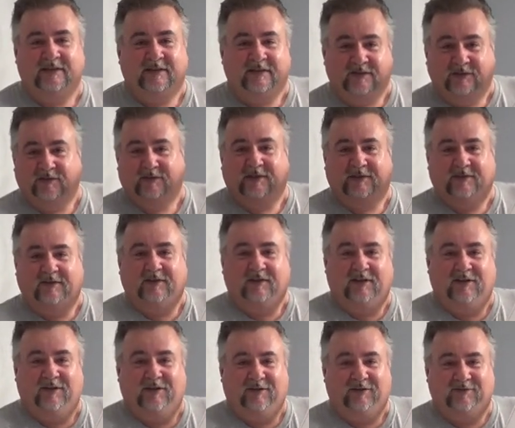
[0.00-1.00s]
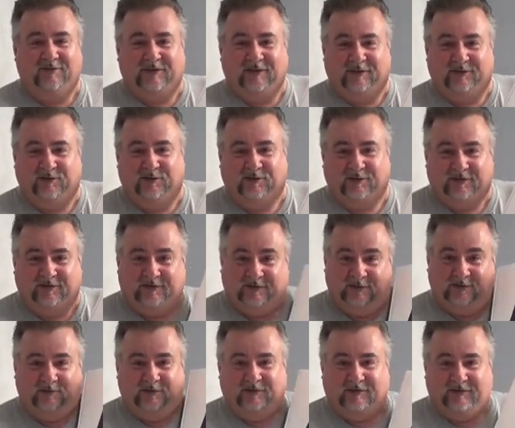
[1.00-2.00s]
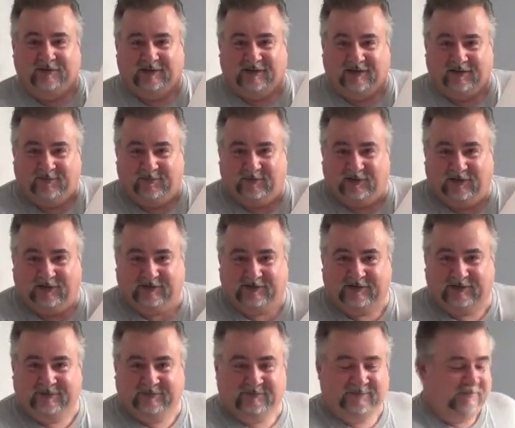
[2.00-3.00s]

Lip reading: So let's go take a look and see what's inside the box.